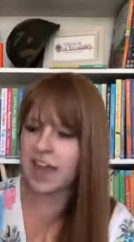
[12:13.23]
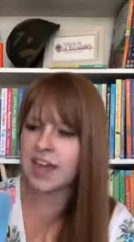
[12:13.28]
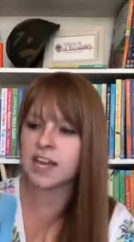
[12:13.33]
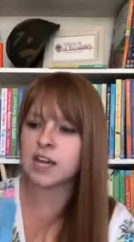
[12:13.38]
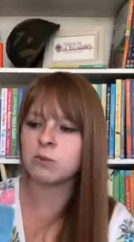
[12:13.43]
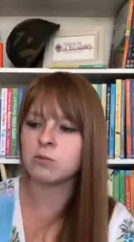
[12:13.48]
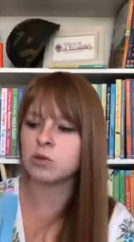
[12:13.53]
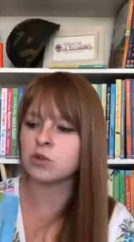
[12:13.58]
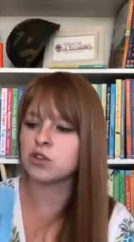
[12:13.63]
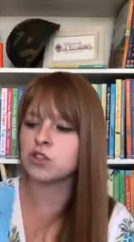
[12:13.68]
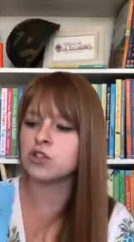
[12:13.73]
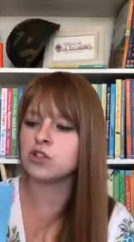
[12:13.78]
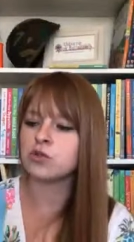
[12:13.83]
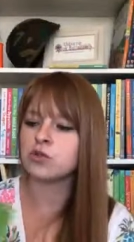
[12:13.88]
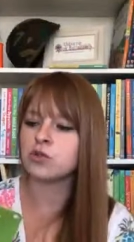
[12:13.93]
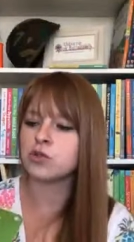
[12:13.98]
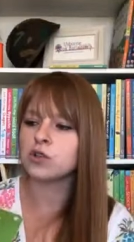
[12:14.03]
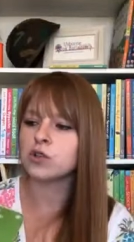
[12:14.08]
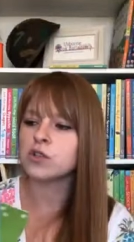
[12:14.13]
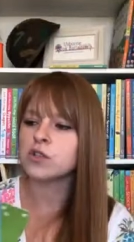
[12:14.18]
Animal
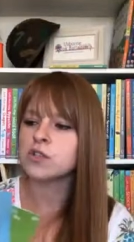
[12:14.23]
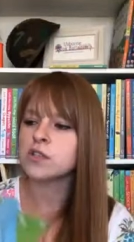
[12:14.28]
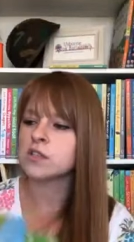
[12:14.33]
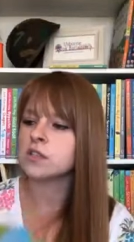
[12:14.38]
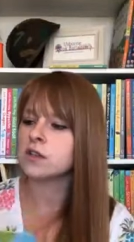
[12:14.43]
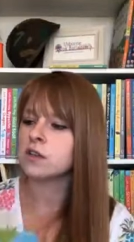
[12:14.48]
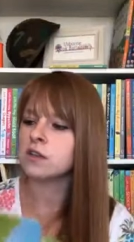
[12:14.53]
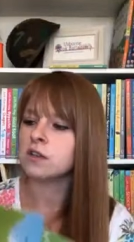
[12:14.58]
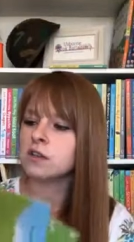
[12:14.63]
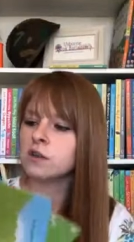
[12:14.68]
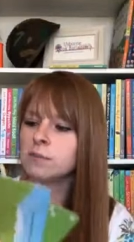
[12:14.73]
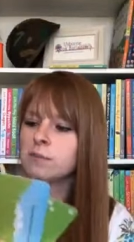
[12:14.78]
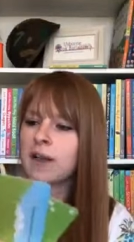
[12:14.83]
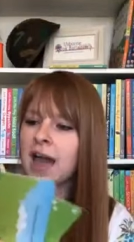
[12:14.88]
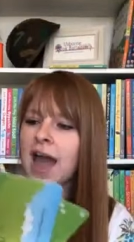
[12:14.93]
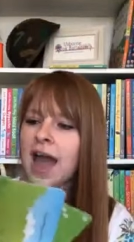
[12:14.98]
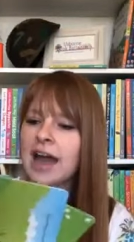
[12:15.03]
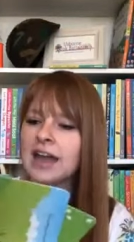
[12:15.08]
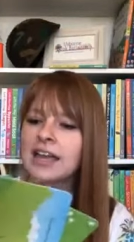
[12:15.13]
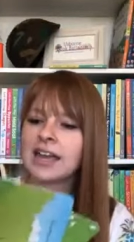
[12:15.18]
Doodles
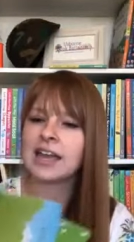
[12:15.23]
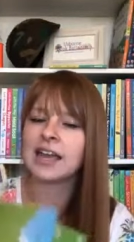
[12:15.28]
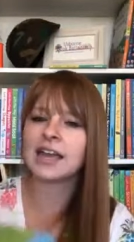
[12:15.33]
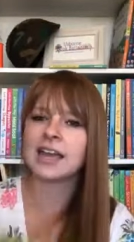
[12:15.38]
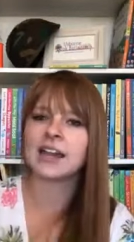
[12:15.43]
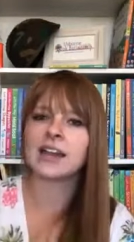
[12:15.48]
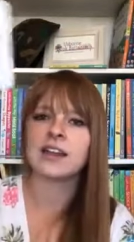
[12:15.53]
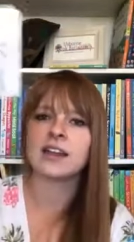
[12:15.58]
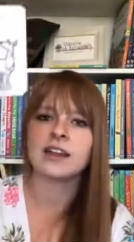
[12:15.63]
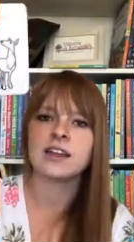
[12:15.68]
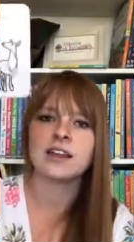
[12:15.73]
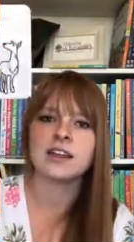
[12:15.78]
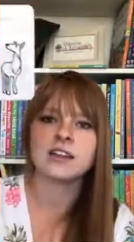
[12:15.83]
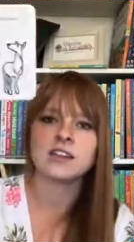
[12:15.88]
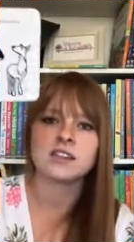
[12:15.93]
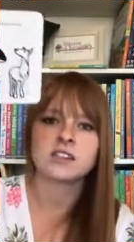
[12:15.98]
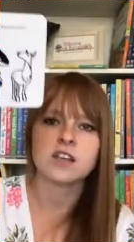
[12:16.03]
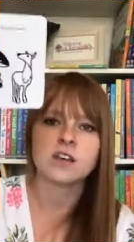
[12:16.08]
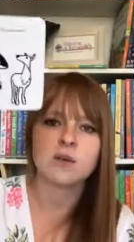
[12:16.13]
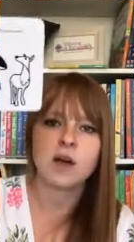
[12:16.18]
packet.
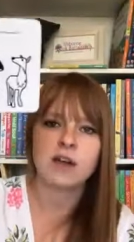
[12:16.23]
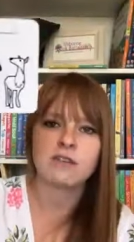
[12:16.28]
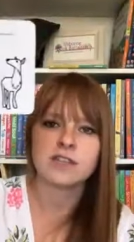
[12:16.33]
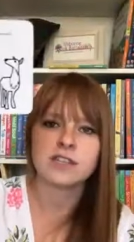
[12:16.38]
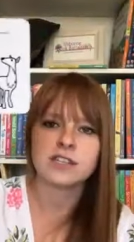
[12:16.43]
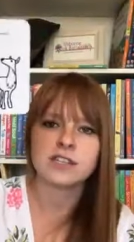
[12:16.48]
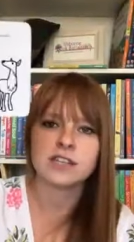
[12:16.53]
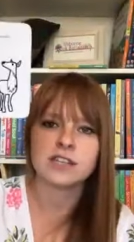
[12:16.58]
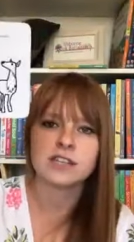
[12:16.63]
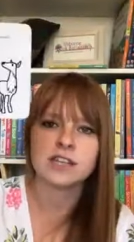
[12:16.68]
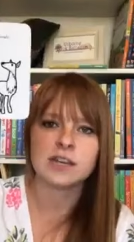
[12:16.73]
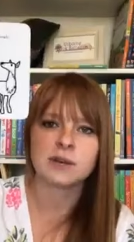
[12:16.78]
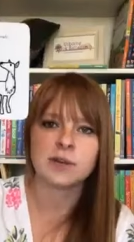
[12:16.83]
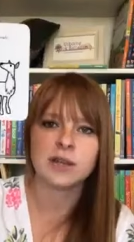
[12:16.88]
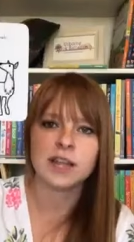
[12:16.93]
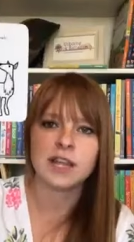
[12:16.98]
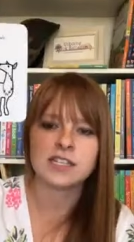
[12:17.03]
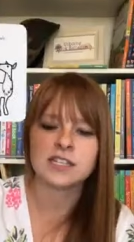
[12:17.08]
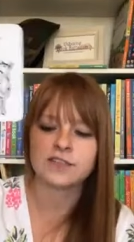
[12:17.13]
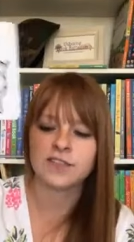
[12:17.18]
So obviously it's going to be
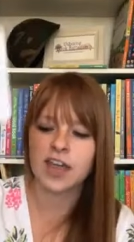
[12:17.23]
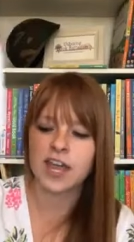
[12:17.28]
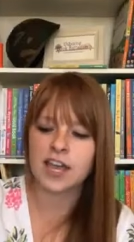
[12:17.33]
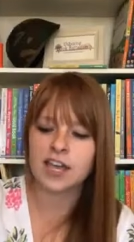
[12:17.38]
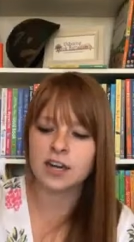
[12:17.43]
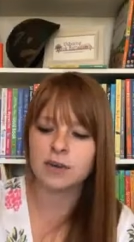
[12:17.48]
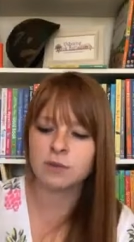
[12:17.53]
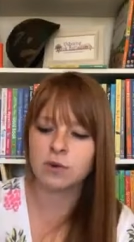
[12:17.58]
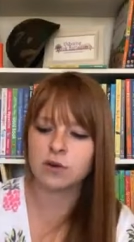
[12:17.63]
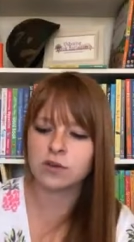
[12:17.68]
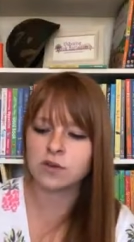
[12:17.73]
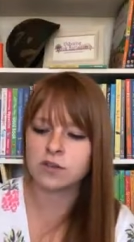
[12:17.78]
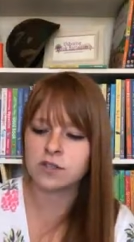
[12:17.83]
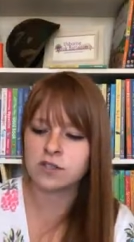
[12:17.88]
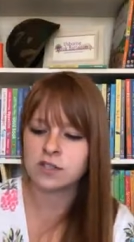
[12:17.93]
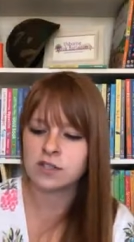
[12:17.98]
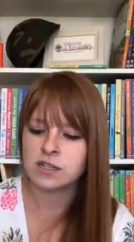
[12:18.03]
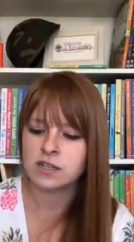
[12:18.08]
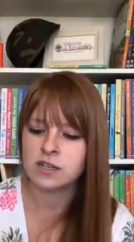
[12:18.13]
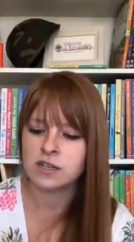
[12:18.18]
lots of
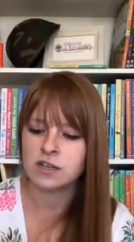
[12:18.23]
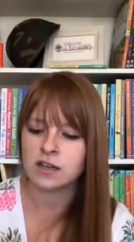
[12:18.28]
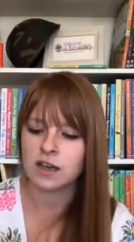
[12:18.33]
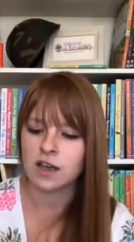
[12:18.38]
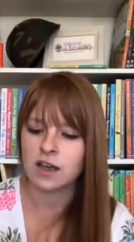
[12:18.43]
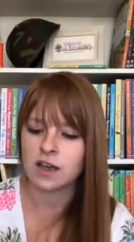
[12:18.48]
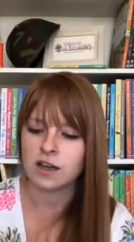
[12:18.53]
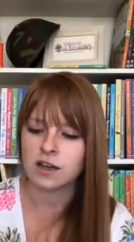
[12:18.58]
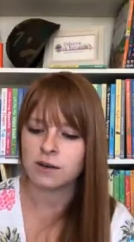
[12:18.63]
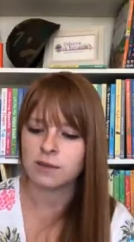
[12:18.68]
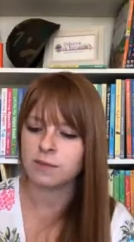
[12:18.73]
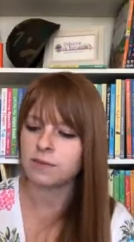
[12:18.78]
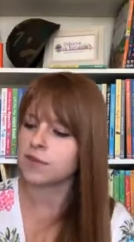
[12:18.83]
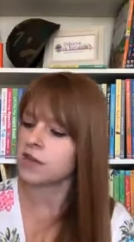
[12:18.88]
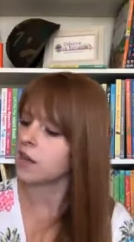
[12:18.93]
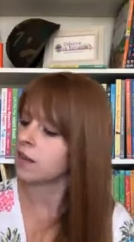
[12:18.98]
animals. Um, the